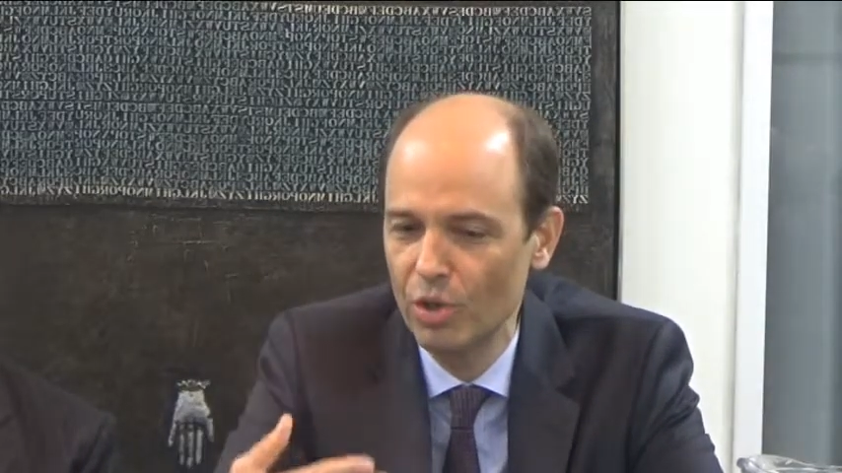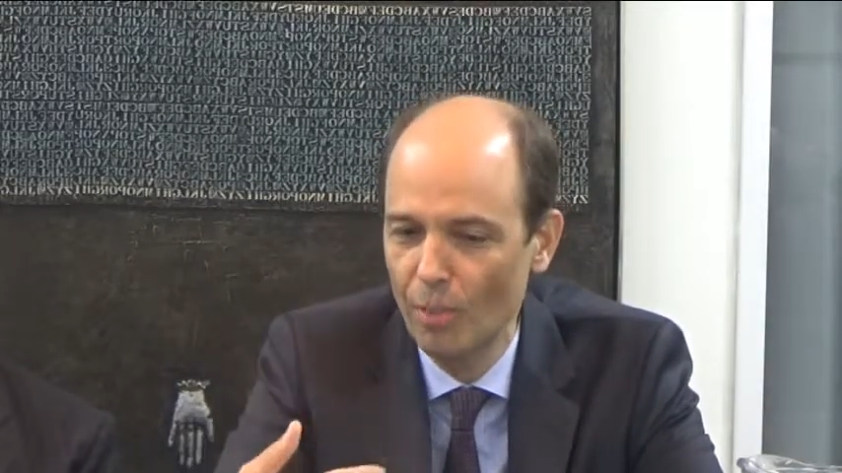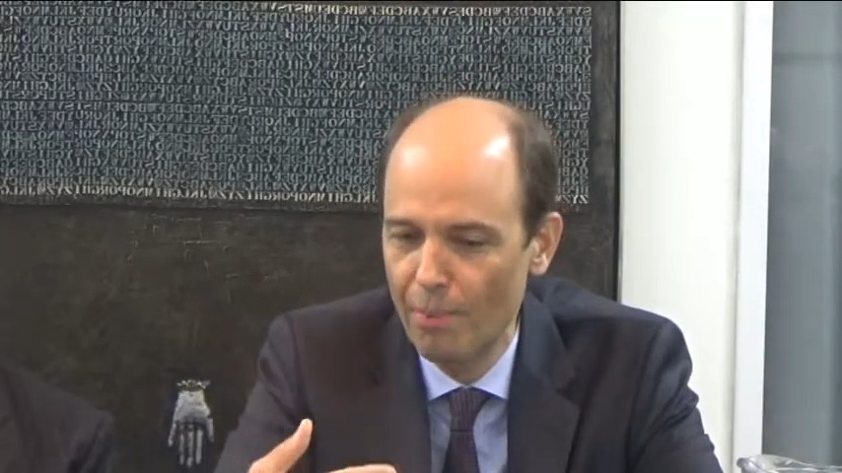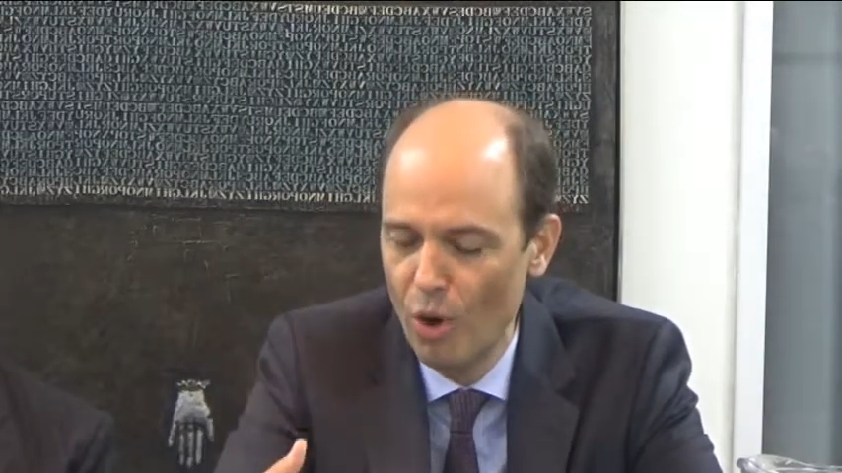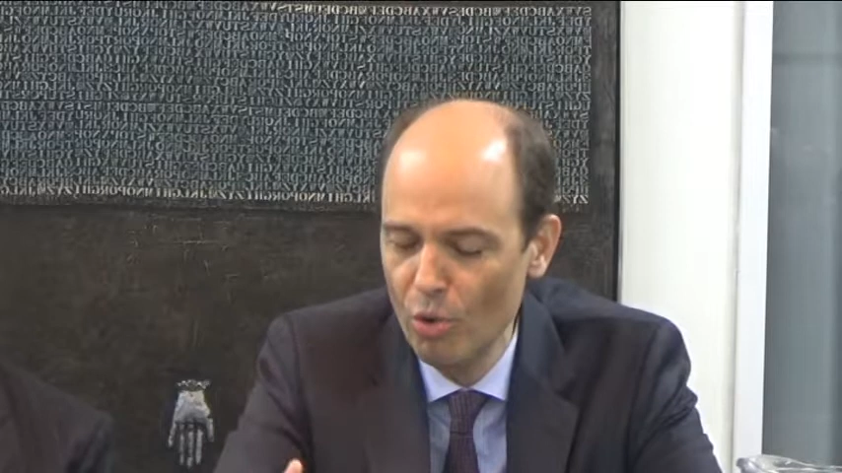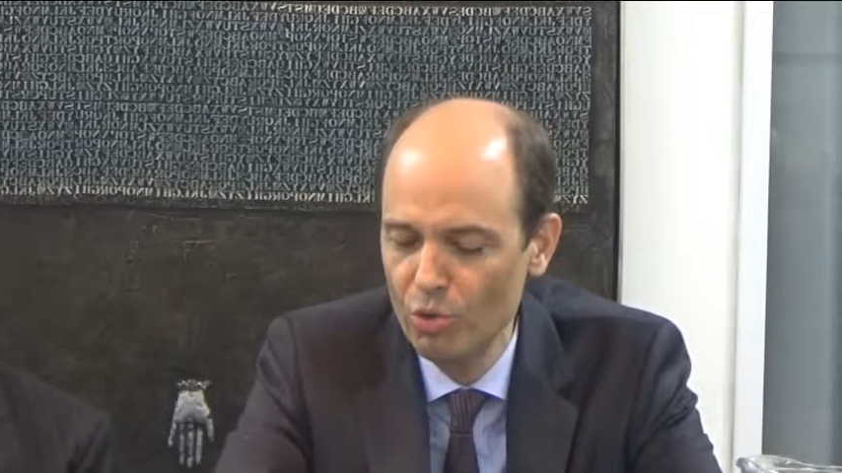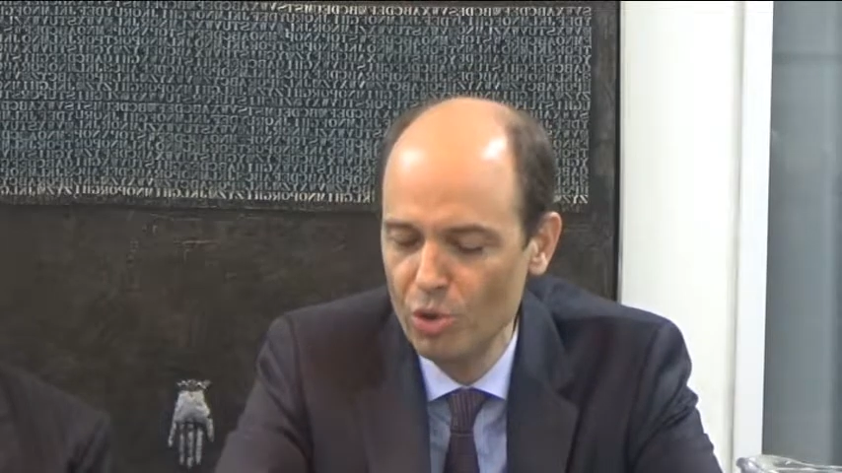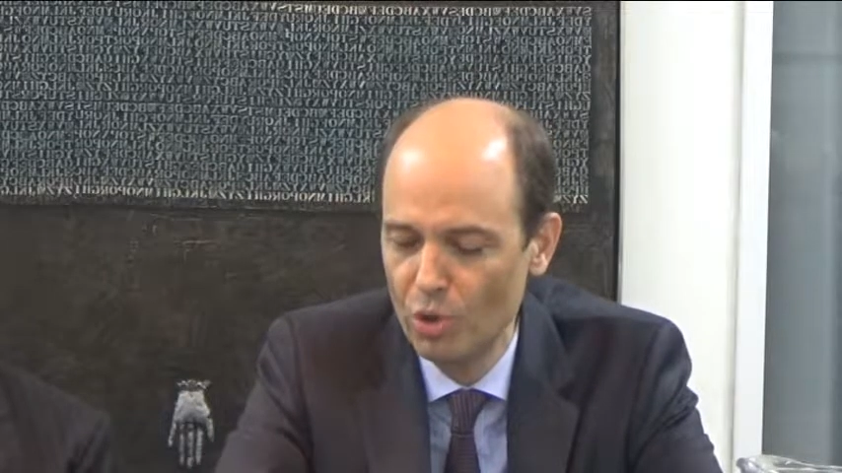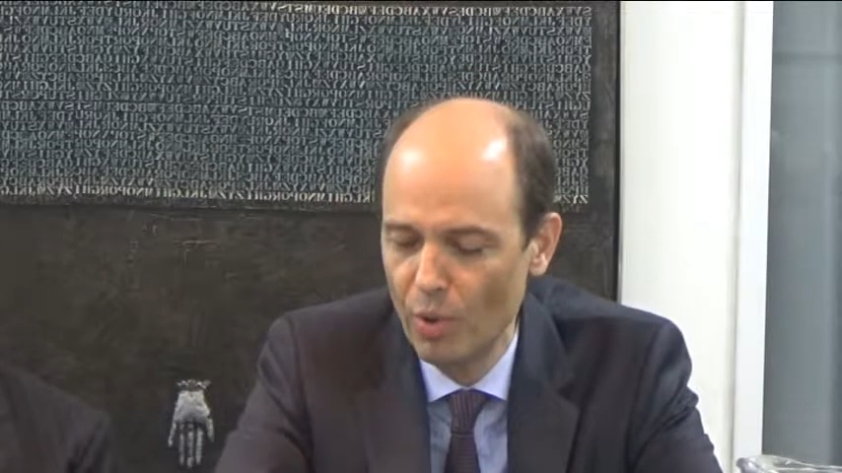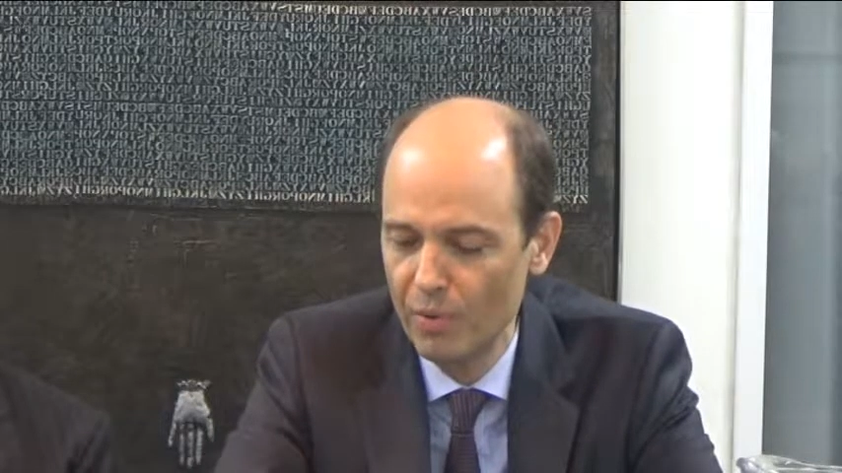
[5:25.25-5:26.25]

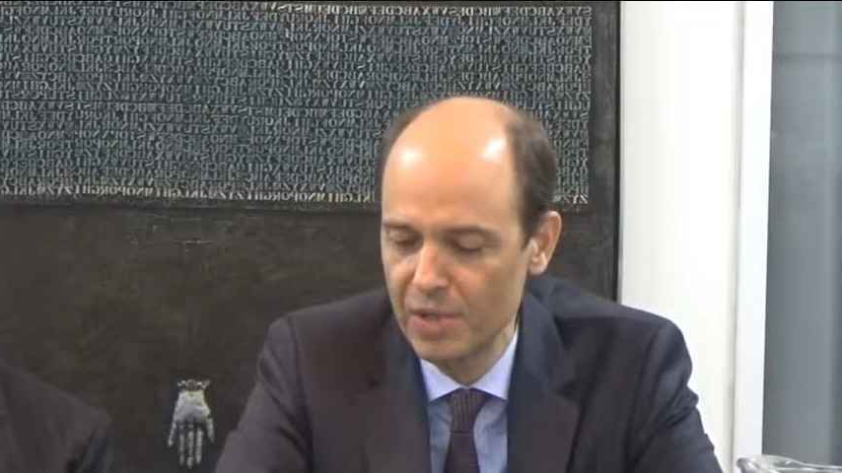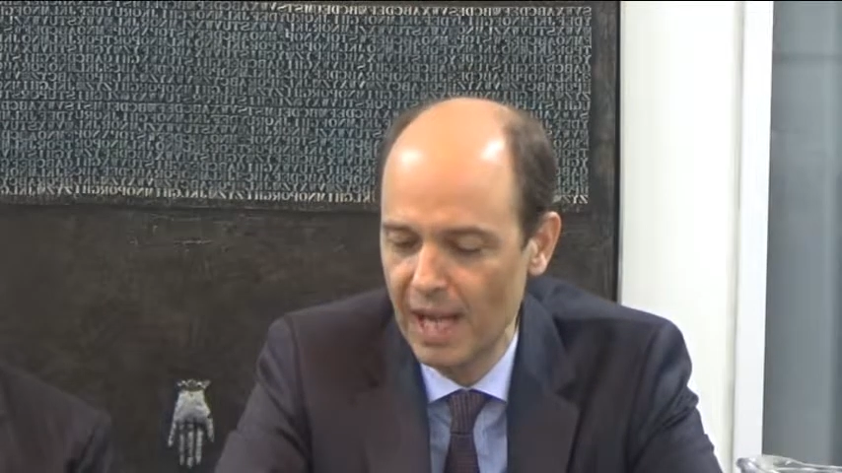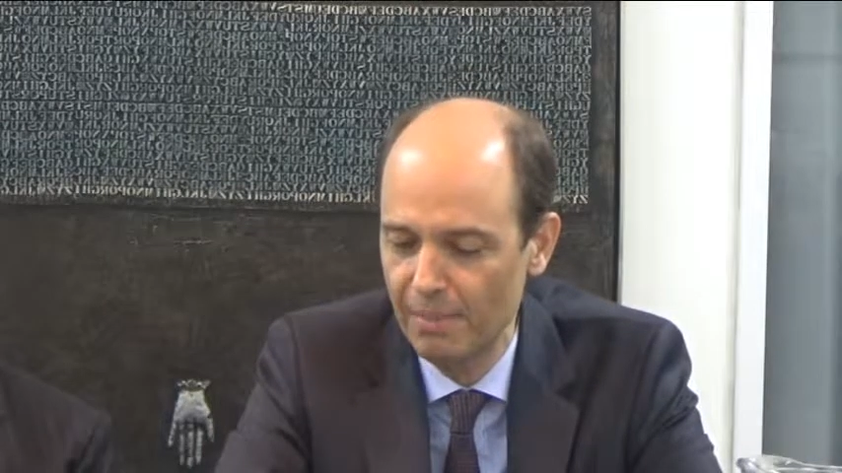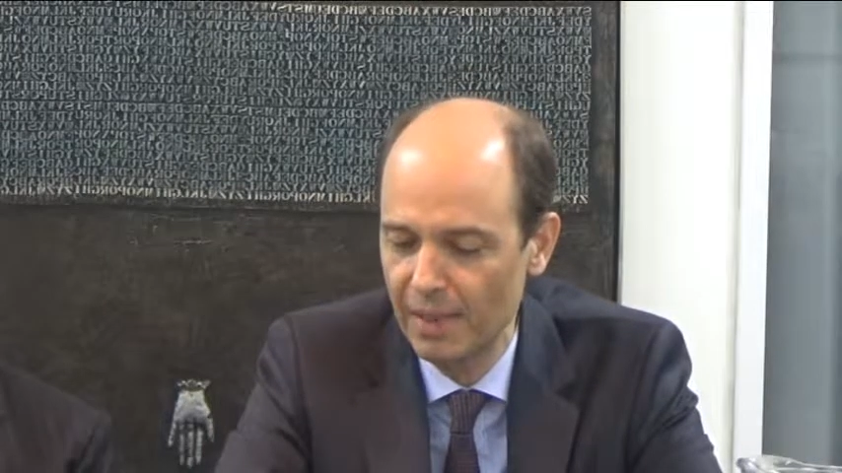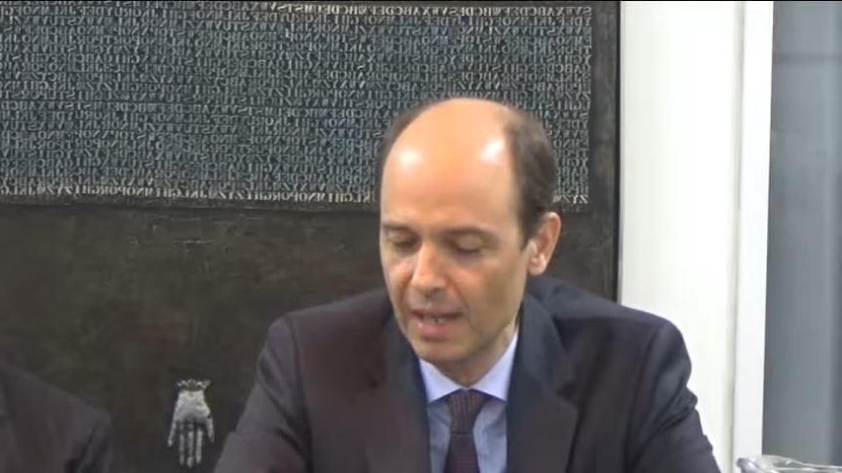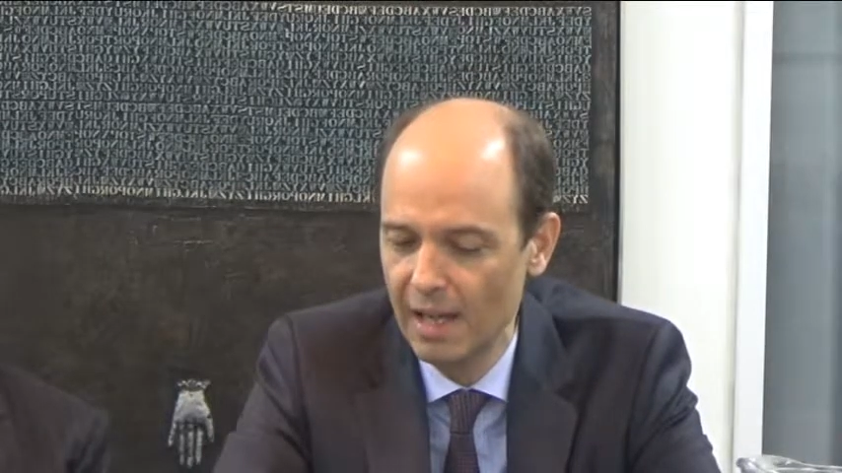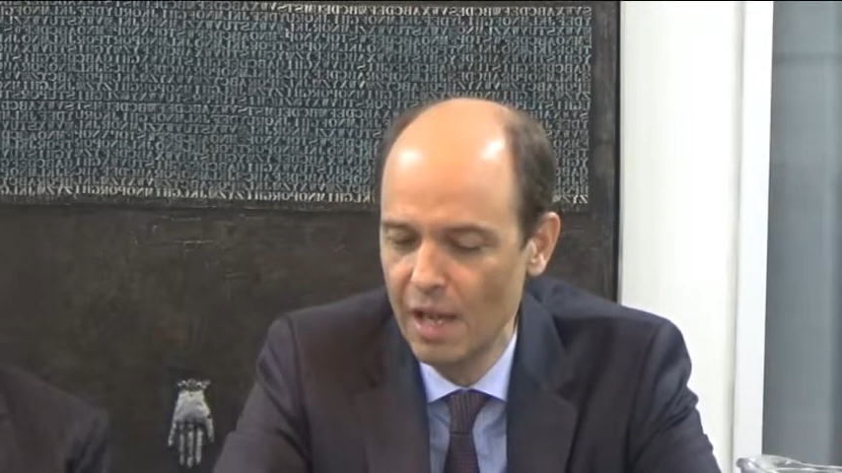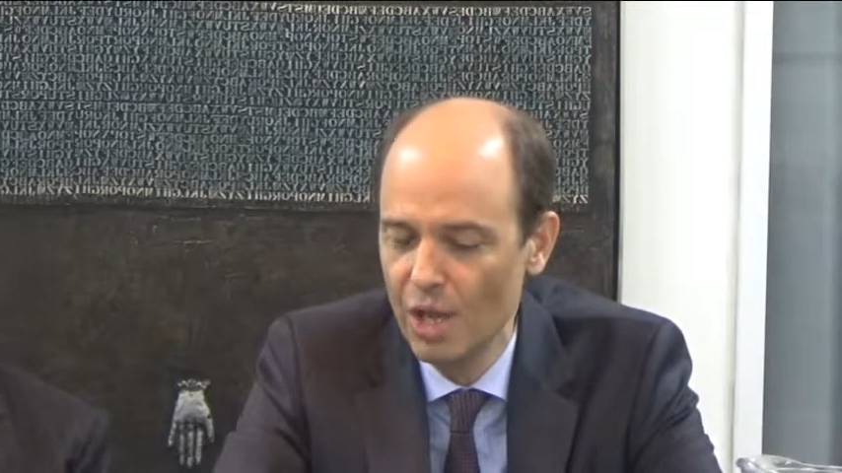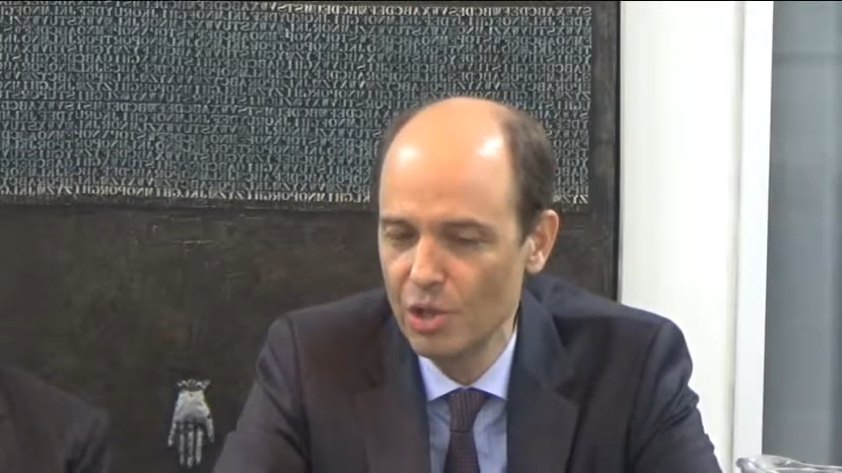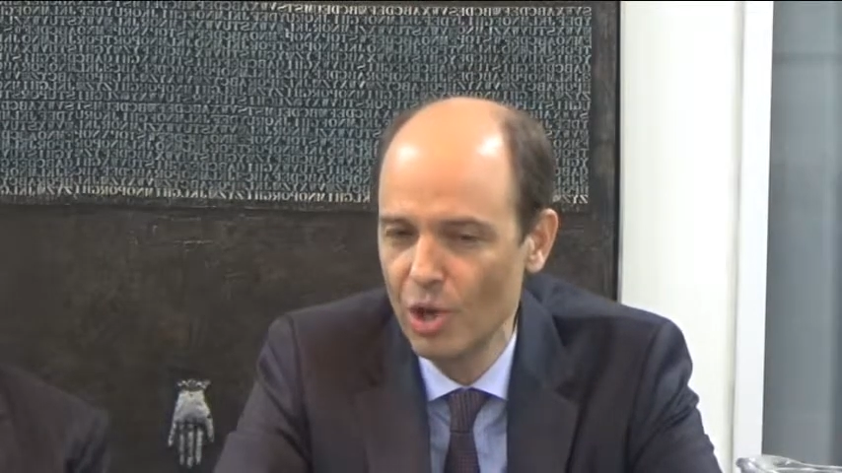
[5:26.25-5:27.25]
oppose what was happening.
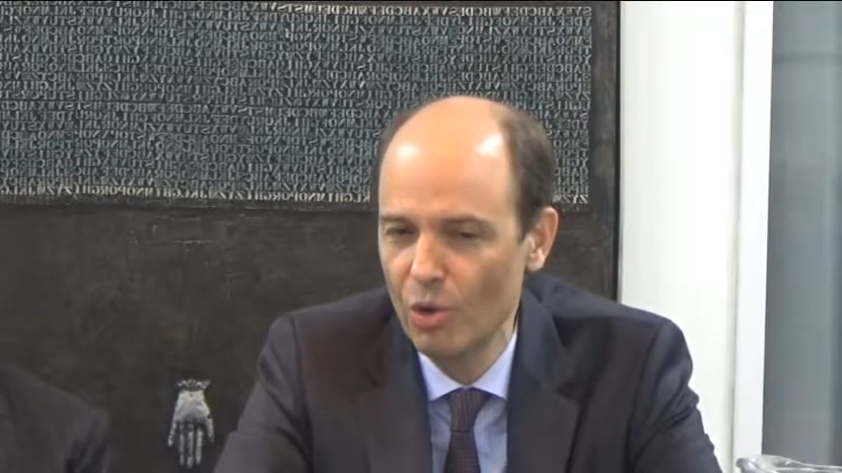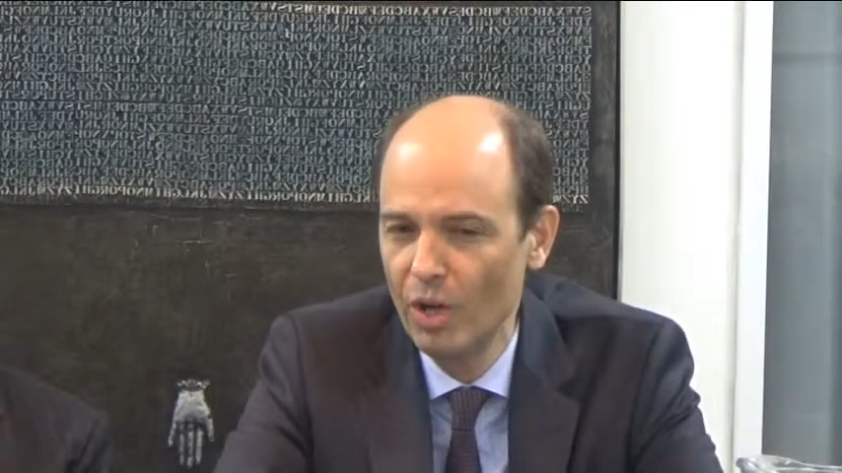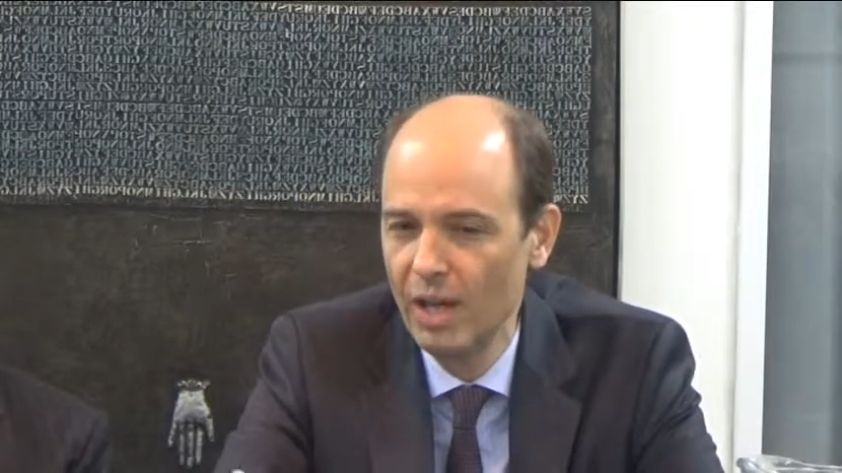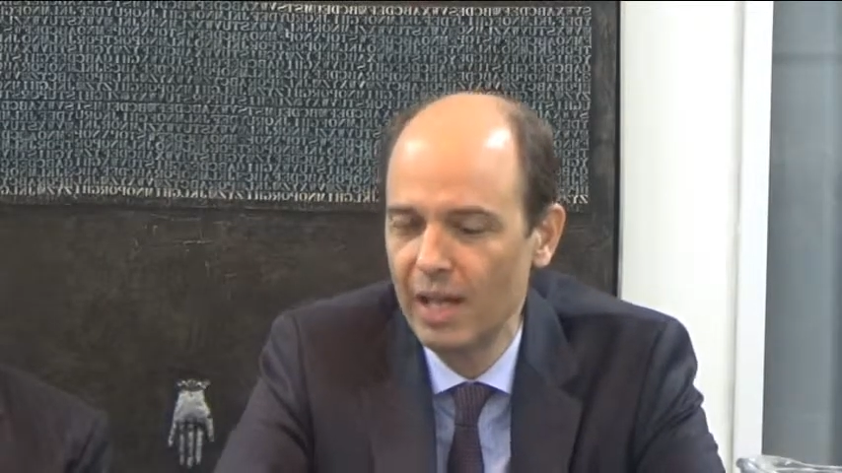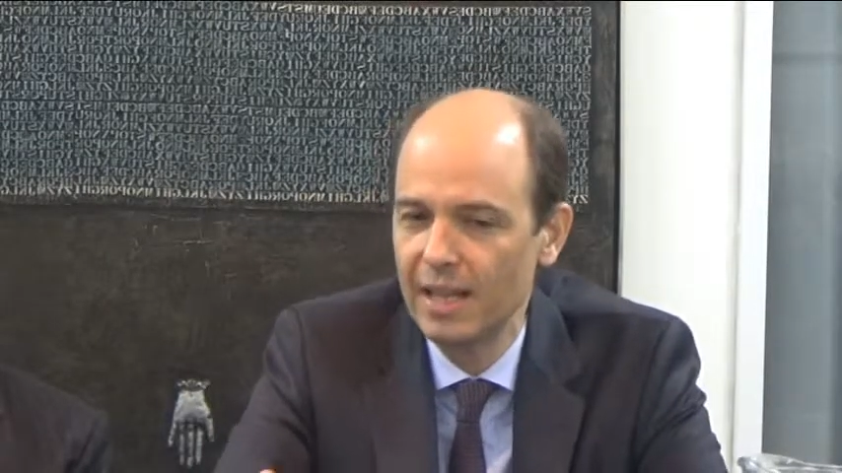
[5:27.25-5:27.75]
So